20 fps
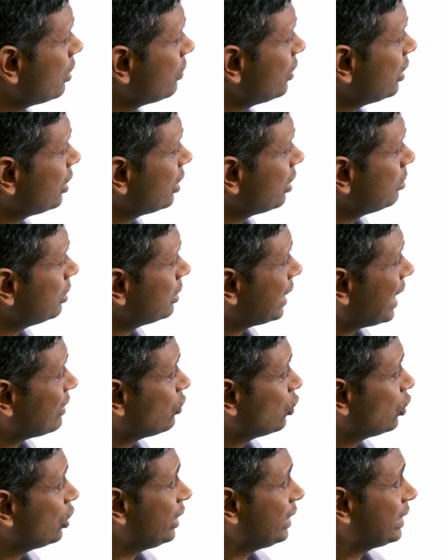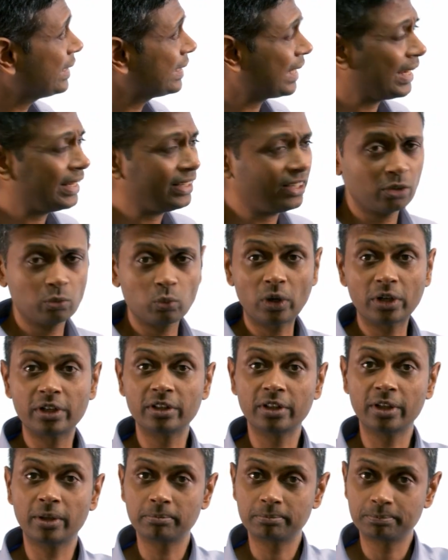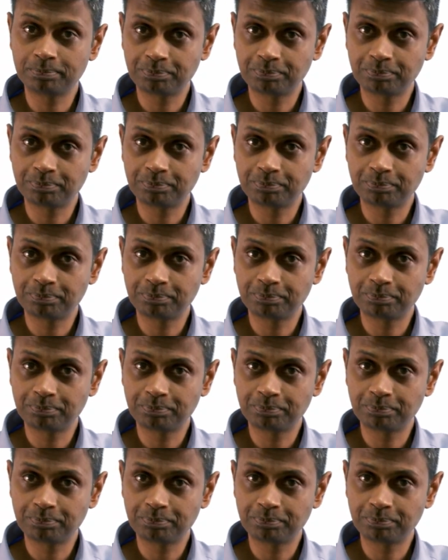of these numbers have only 9 and 1 in them.